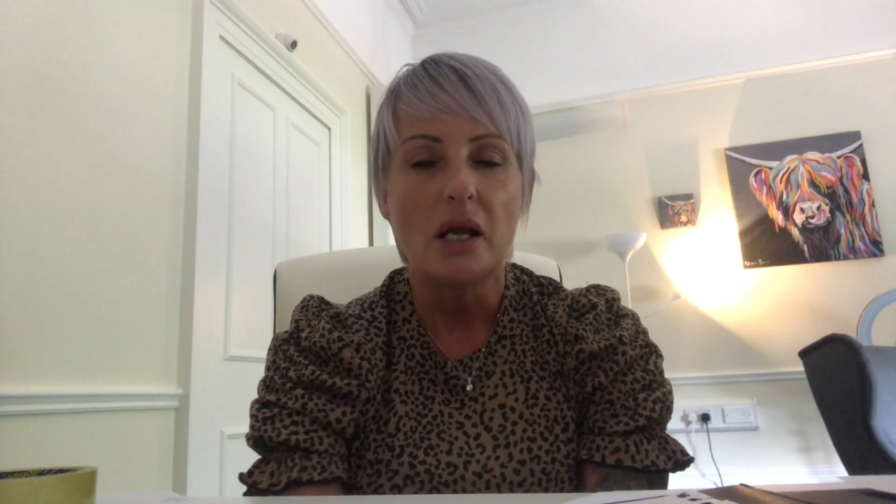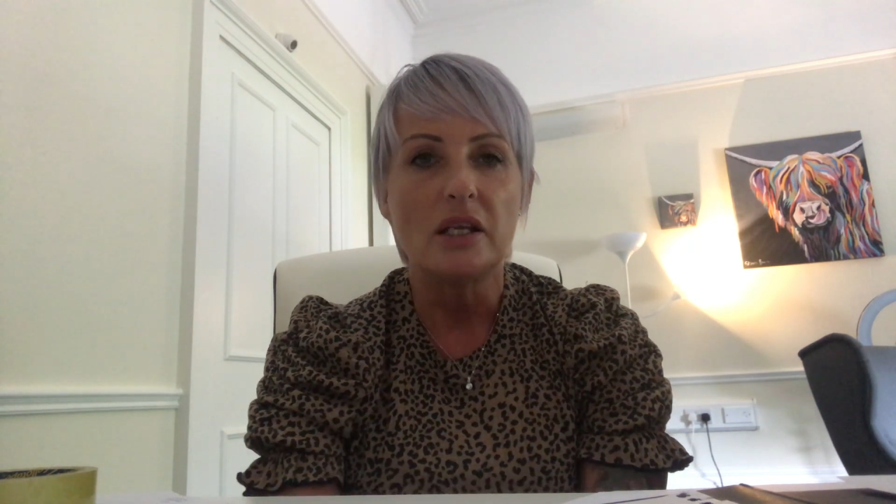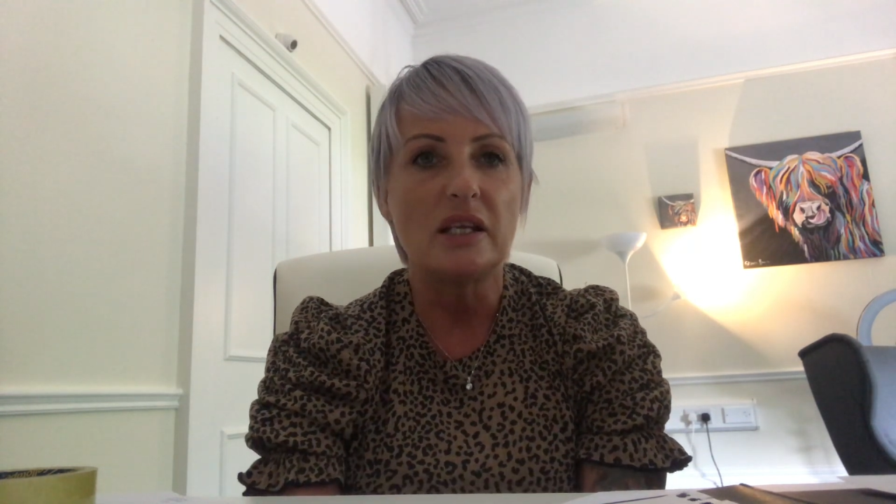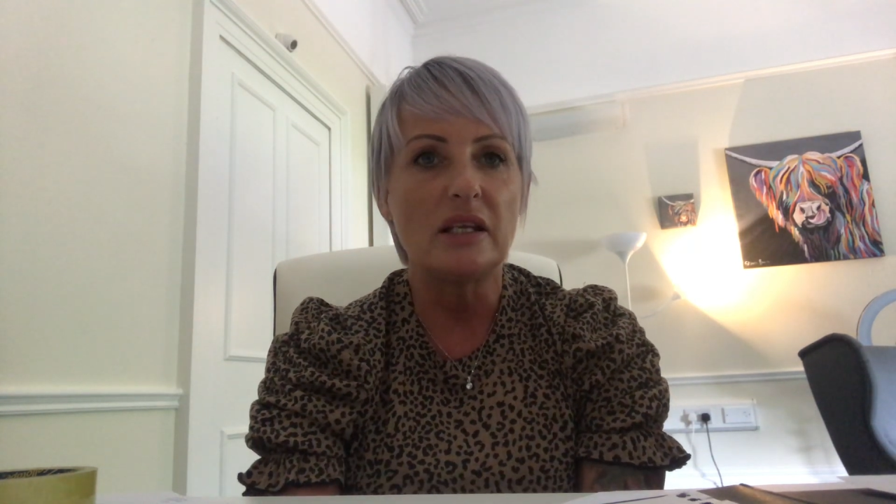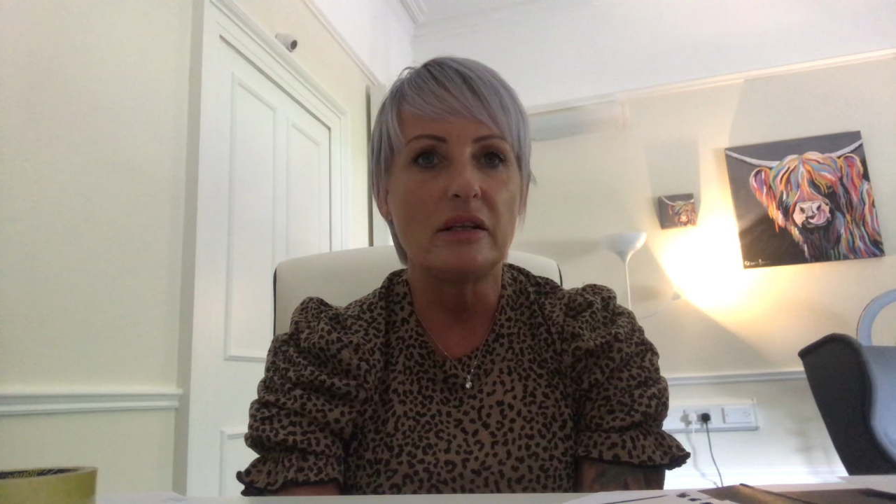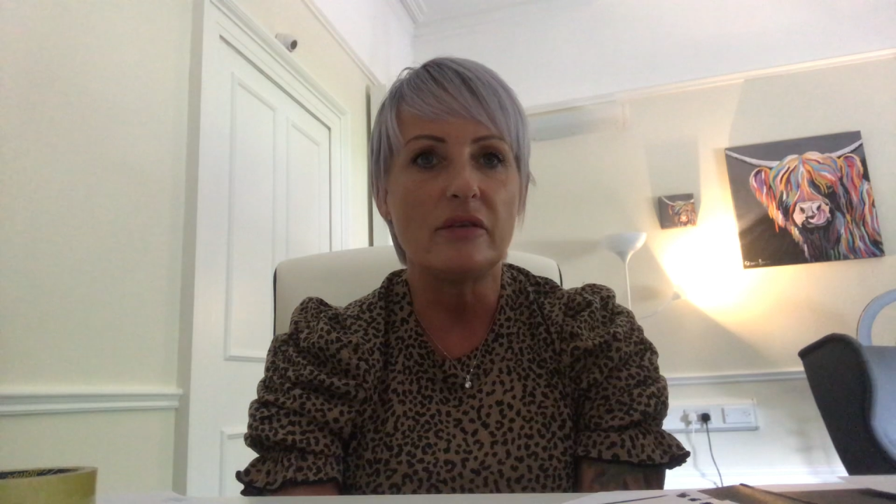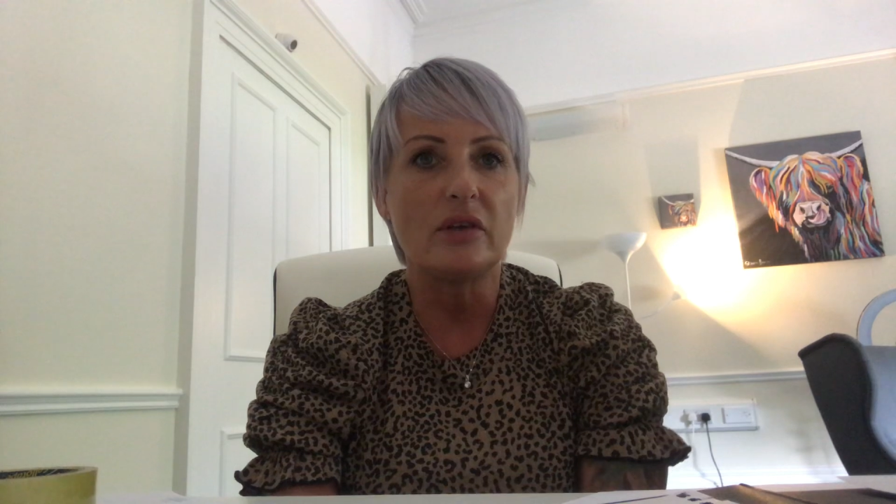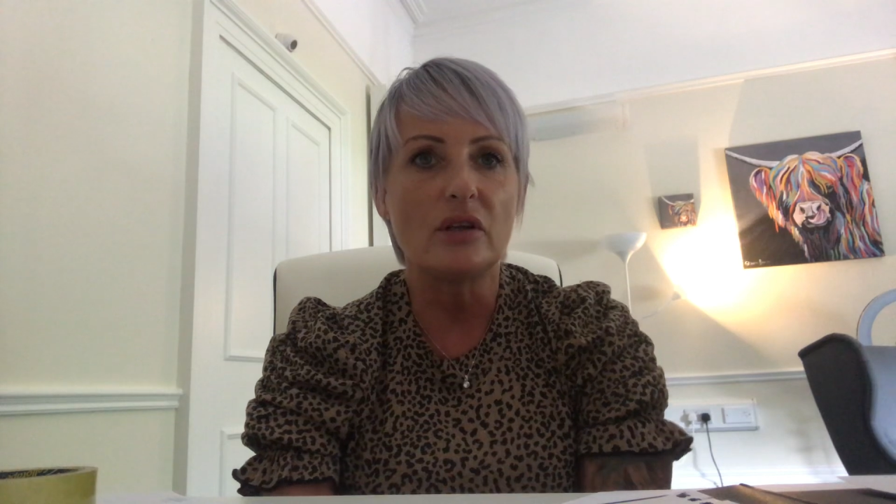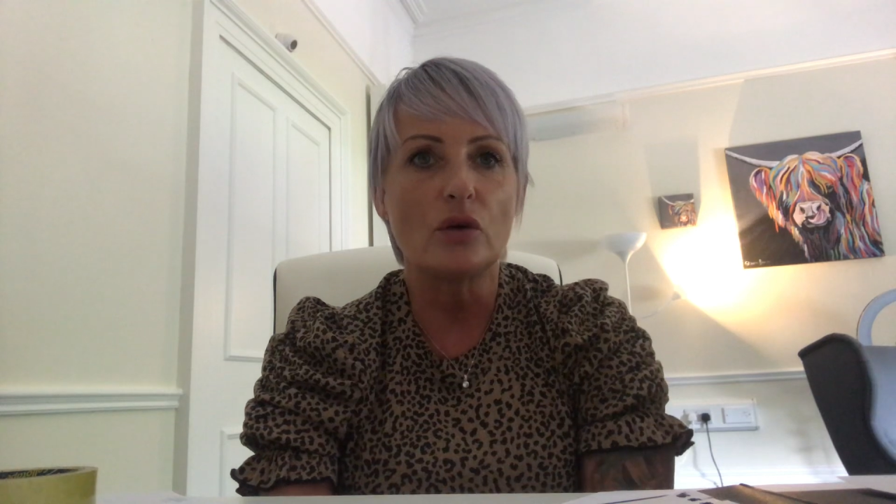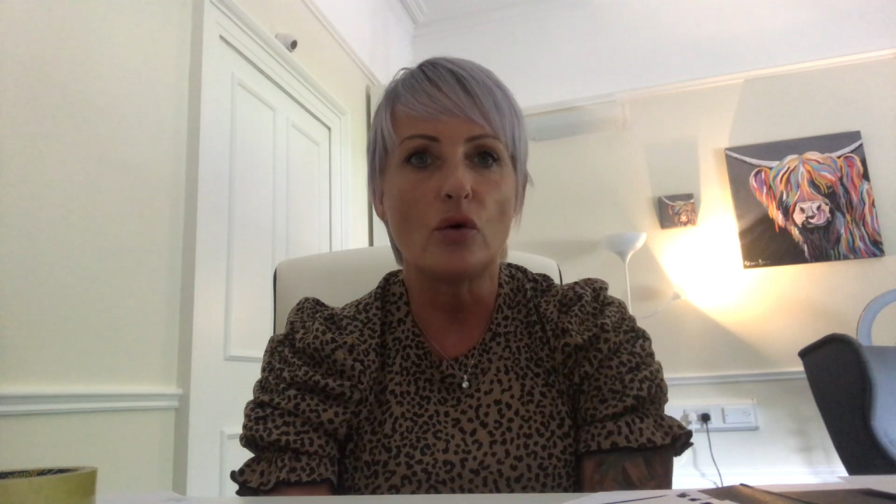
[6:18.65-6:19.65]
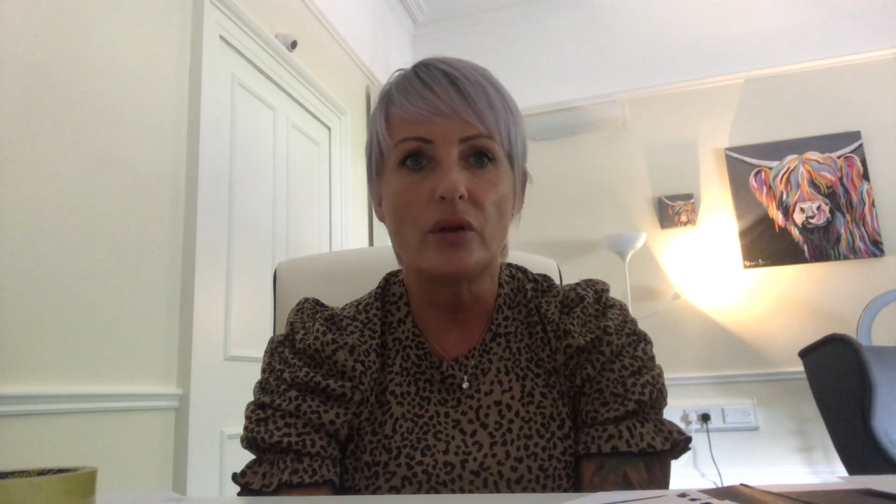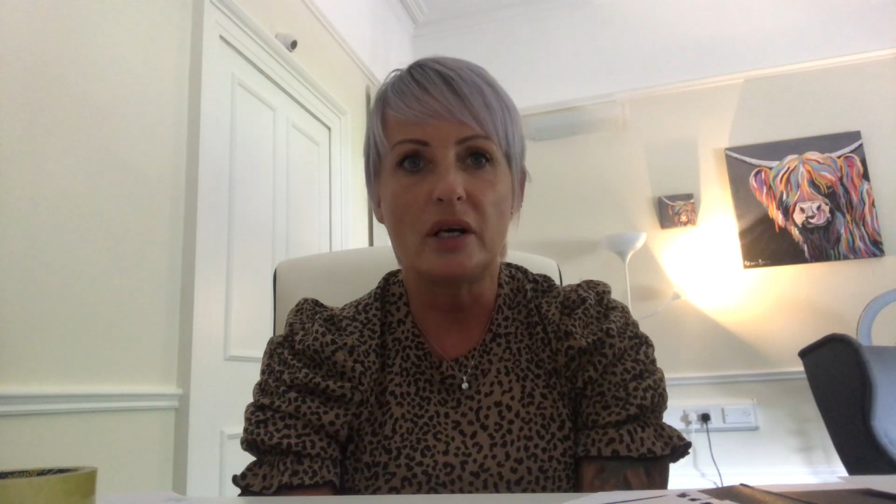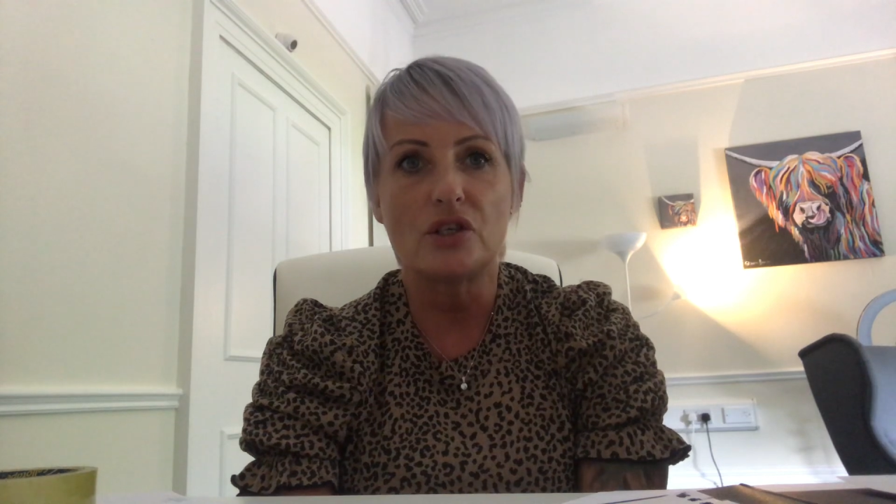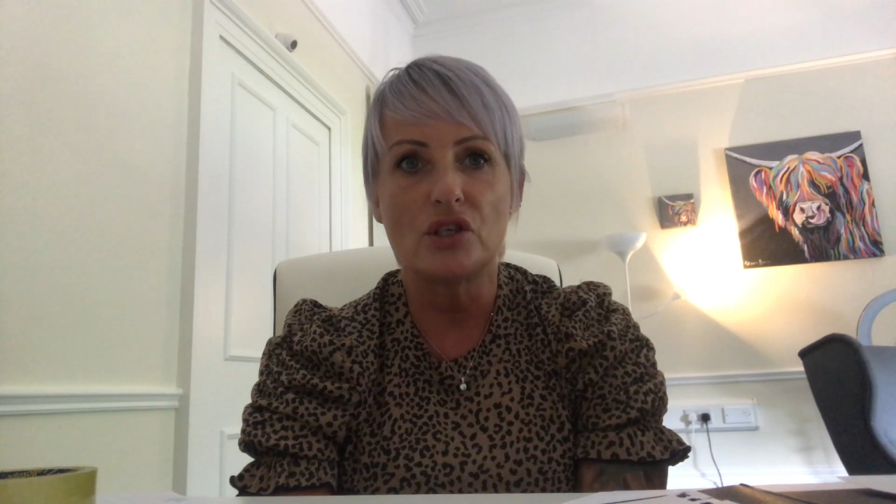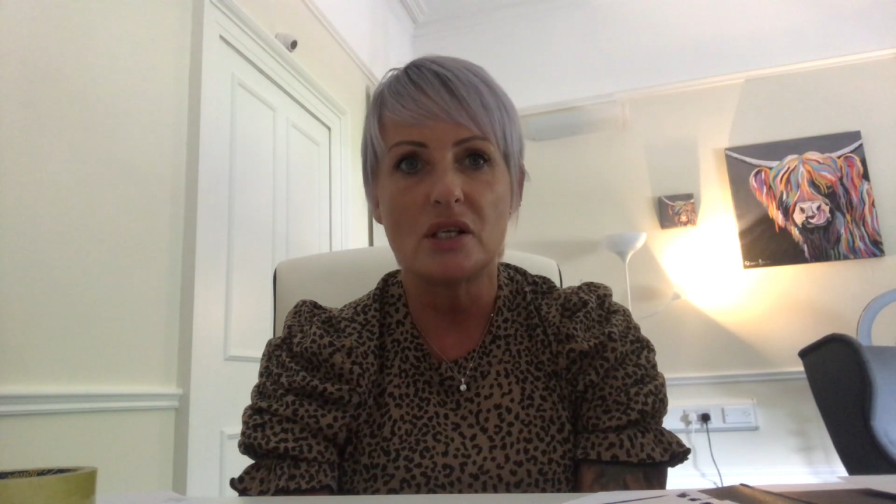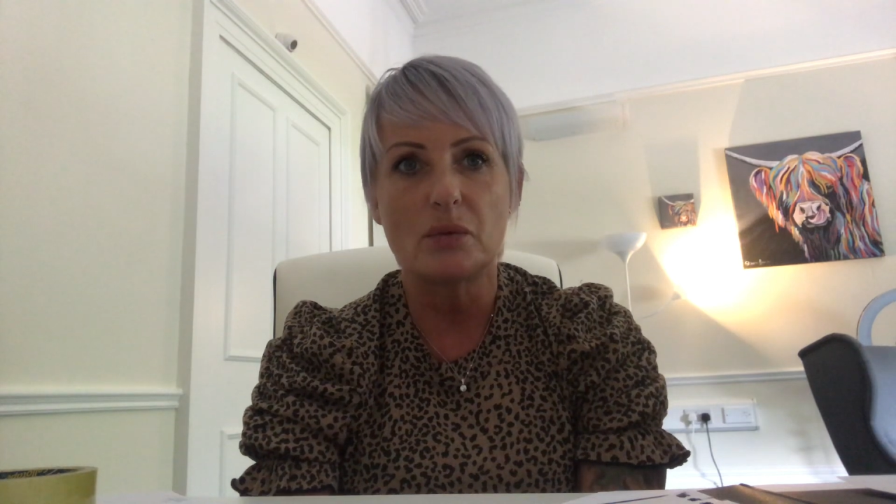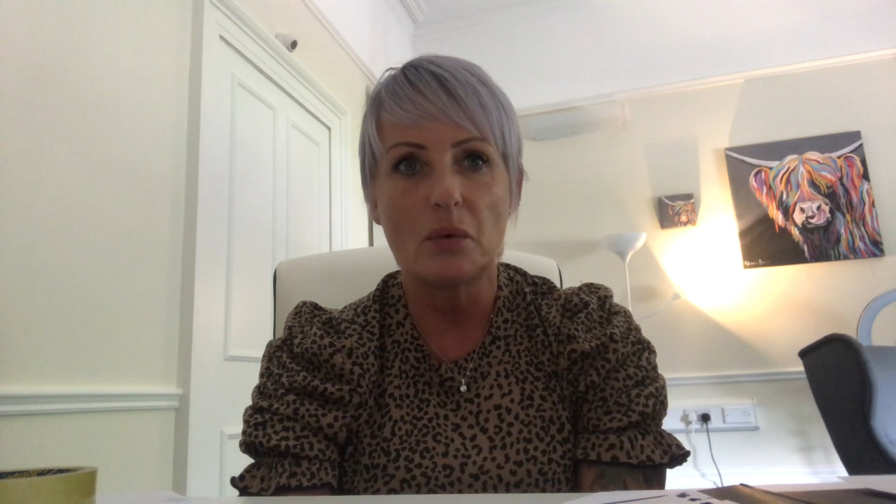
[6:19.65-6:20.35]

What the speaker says: you've either got that stress